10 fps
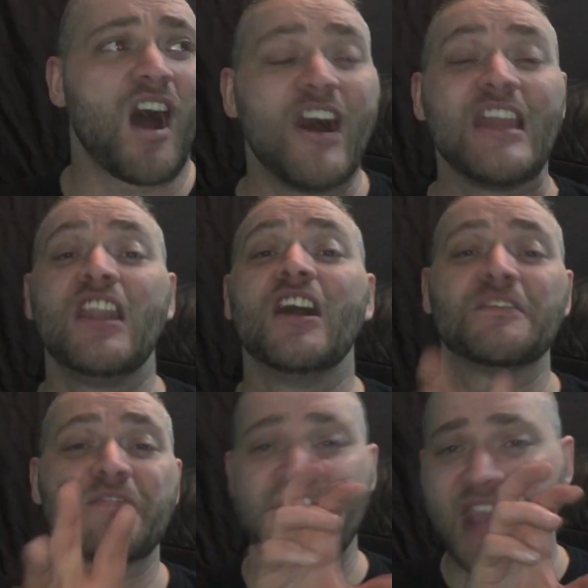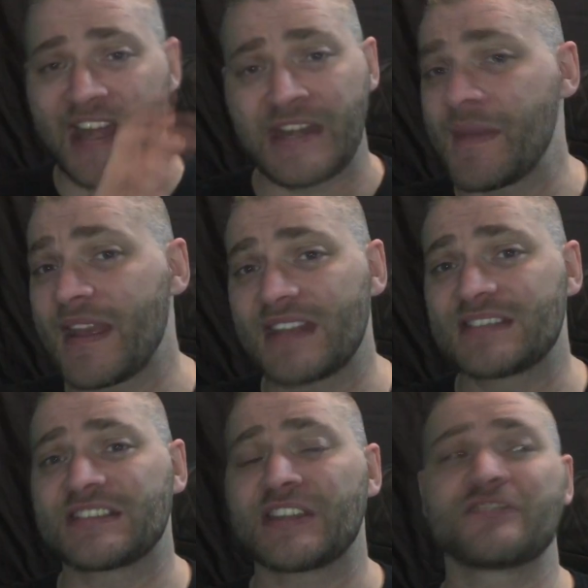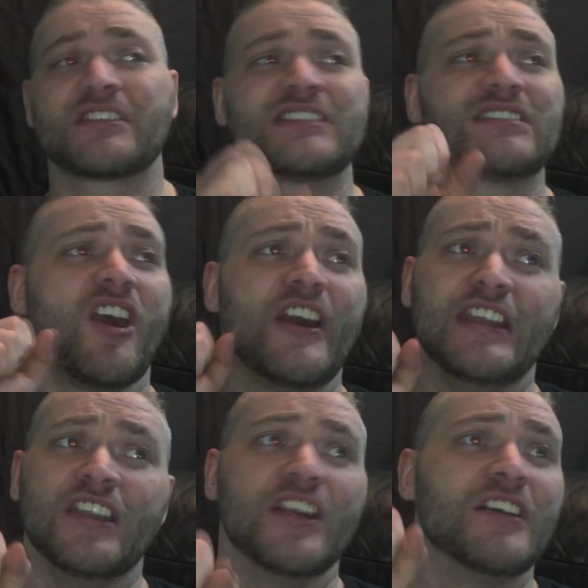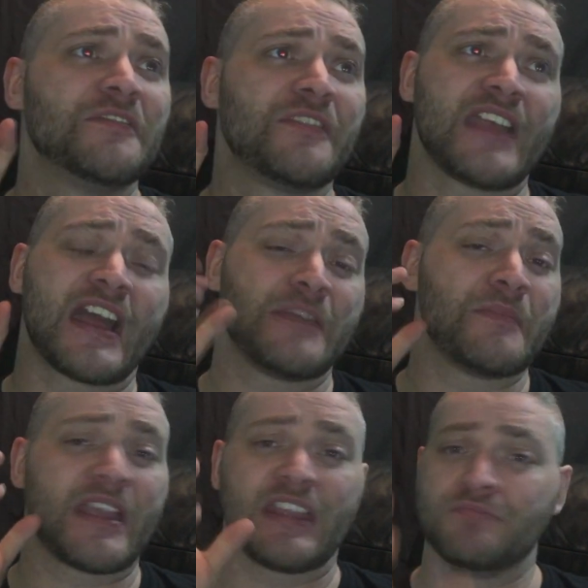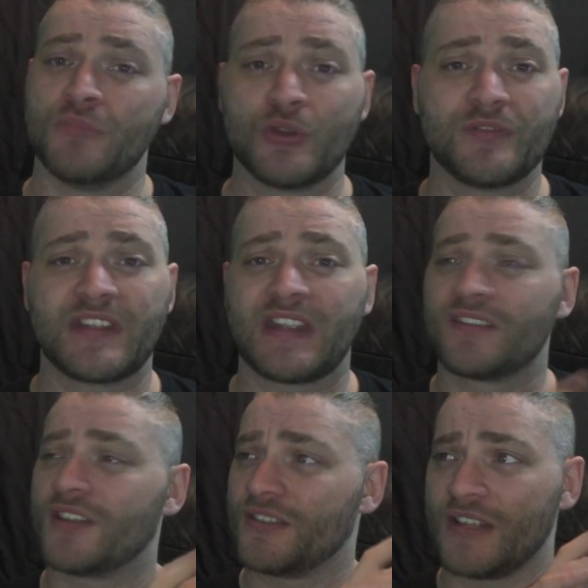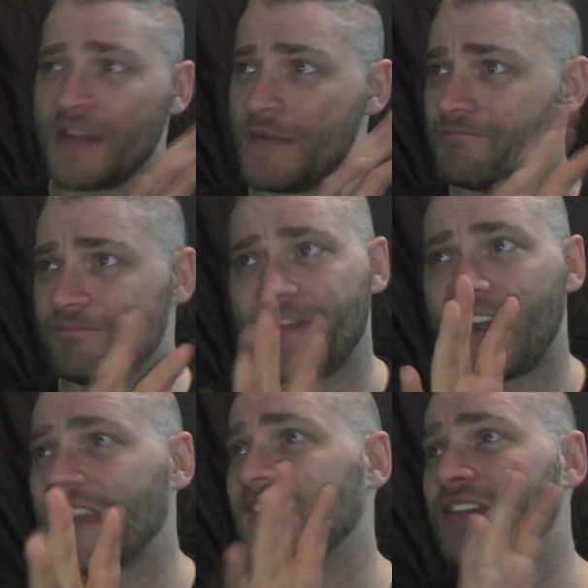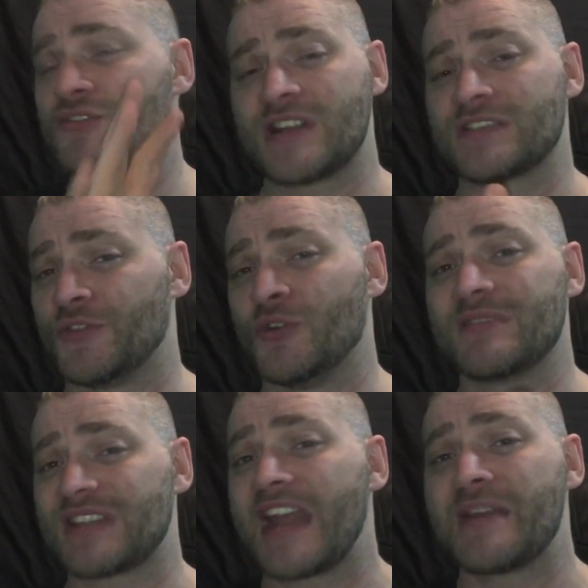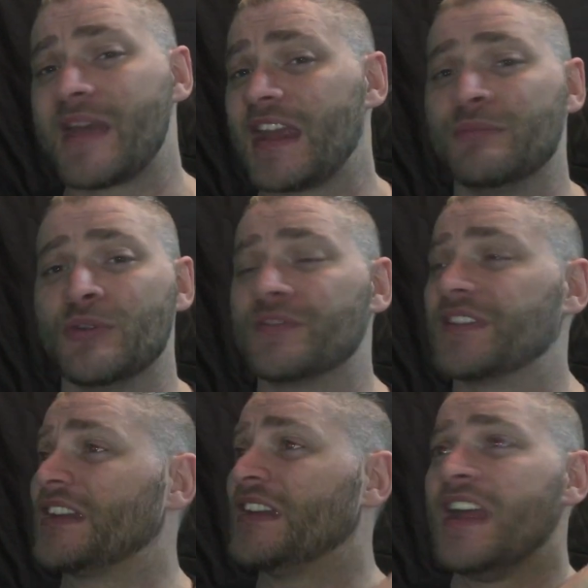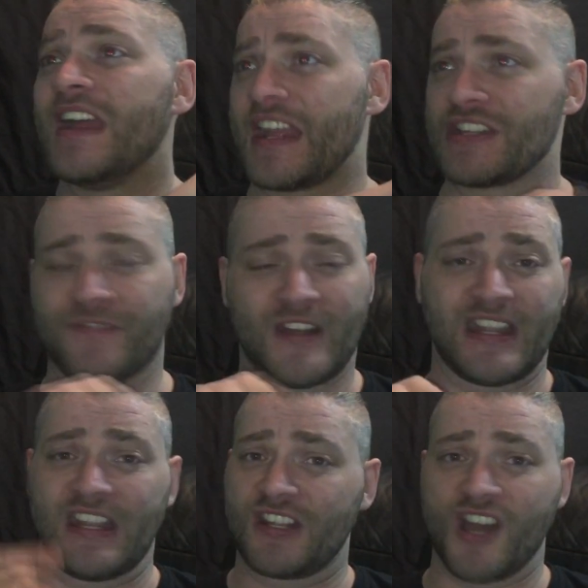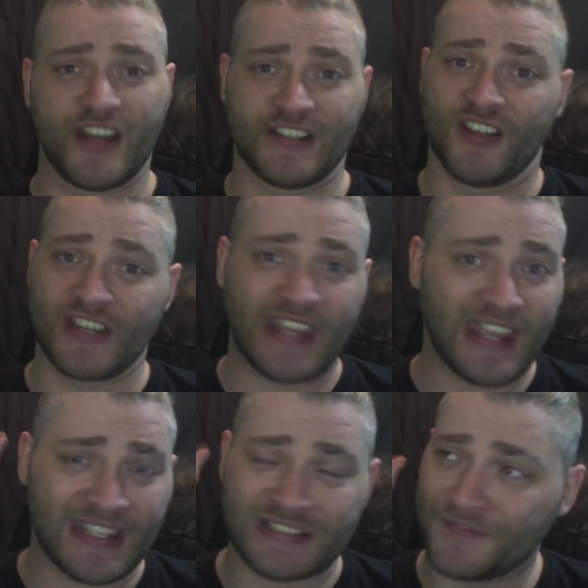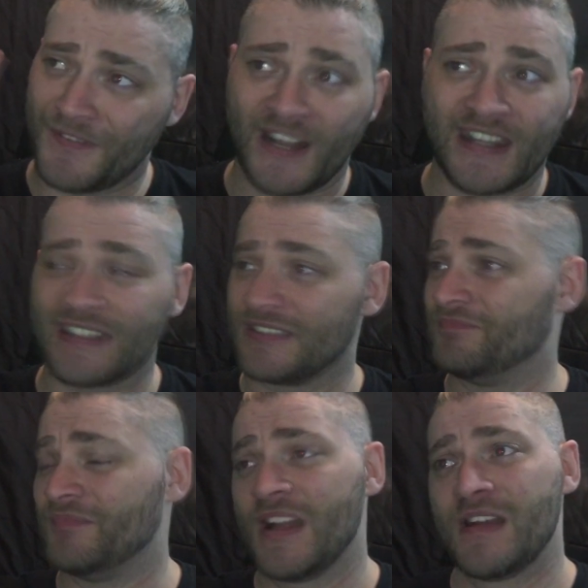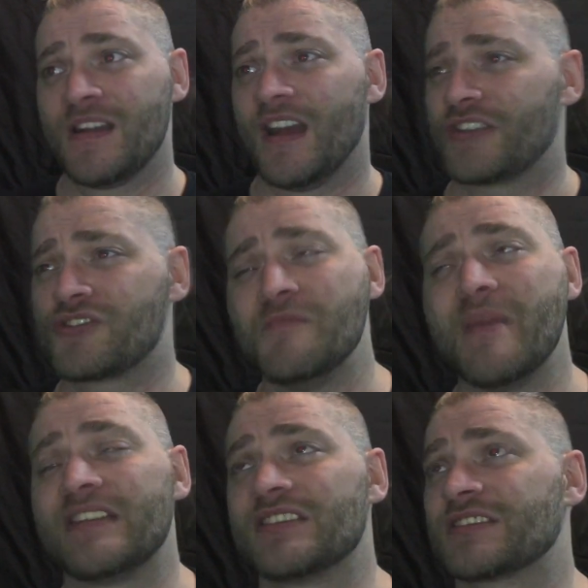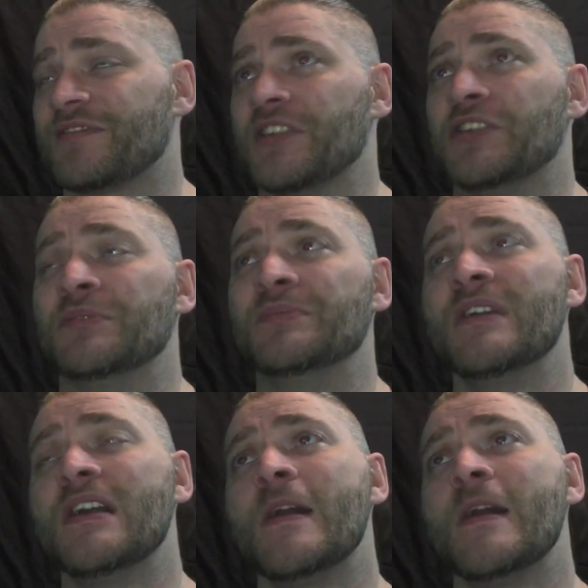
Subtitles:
I love the animated series. I love the animated movie. Like the fucking Transformers animated movie is fucking godlike. It's fucking a tremendous film.